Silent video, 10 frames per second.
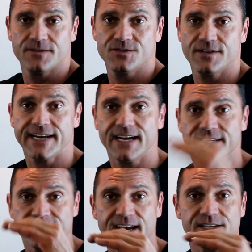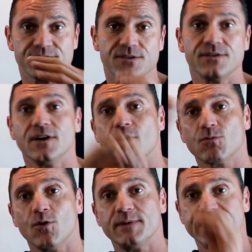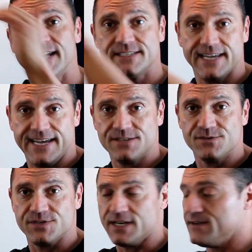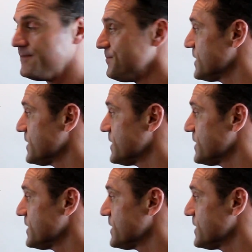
So you got testosterone, aromatase, estrogen.